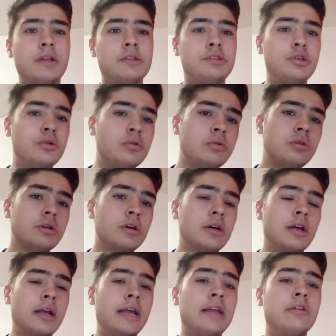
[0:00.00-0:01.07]
do
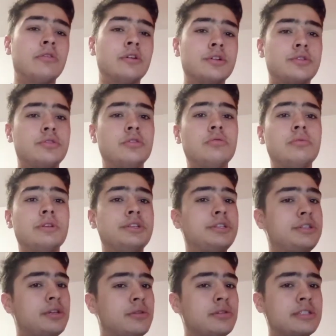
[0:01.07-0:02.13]
in order to
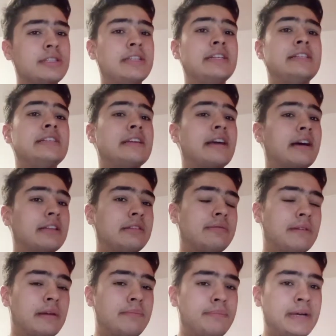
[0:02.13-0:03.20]
reduce these
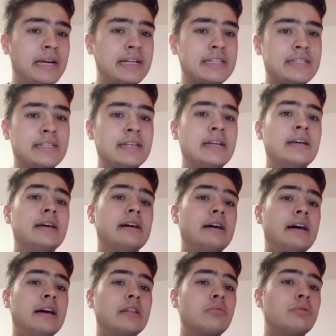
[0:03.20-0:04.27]
negative impacts
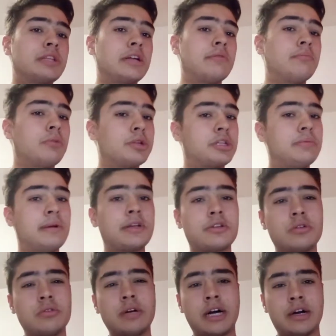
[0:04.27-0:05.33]
and with a
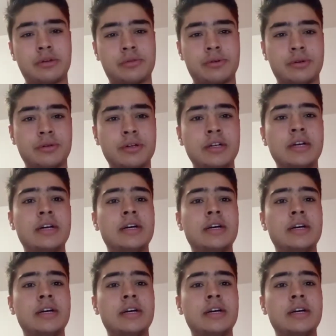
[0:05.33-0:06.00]
motivational outro.